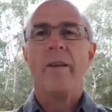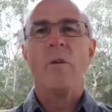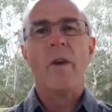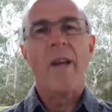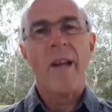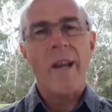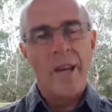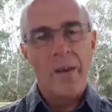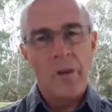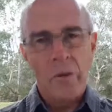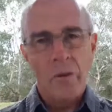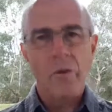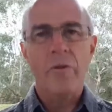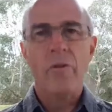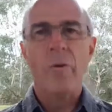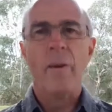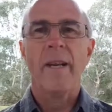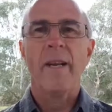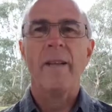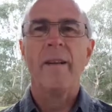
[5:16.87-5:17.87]
or can you
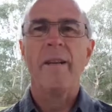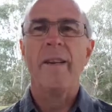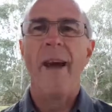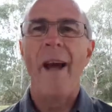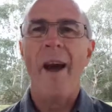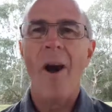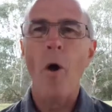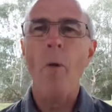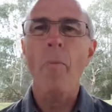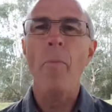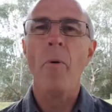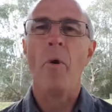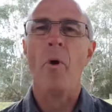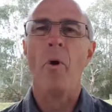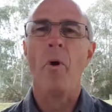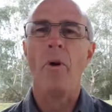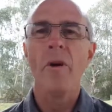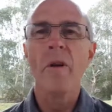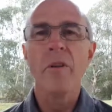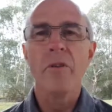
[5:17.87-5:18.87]
do anything to help
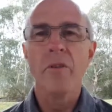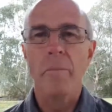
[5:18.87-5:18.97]
her